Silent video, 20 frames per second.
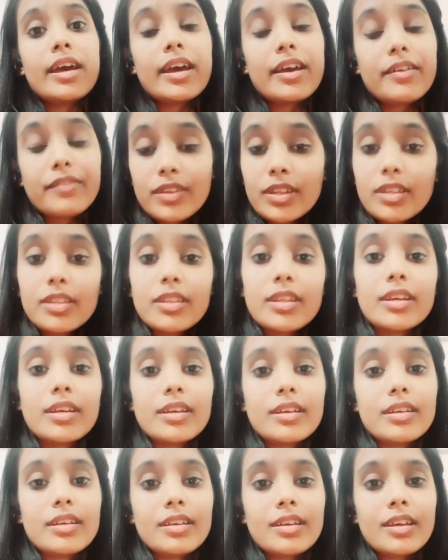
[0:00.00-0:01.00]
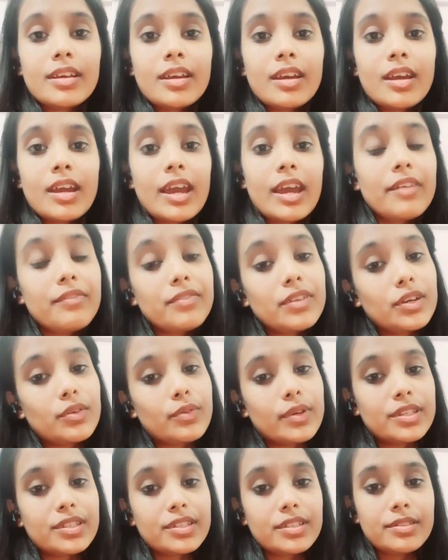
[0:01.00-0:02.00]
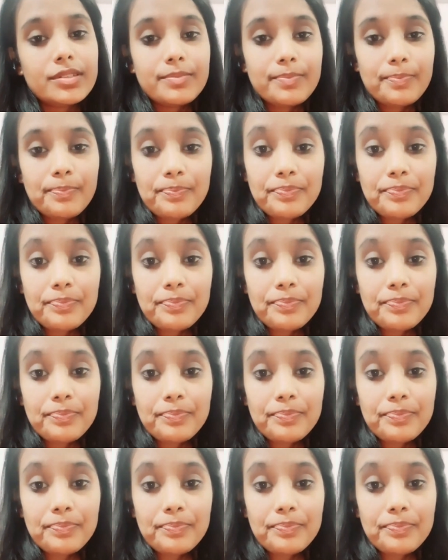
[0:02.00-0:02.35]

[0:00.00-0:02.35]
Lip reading: everything, every question.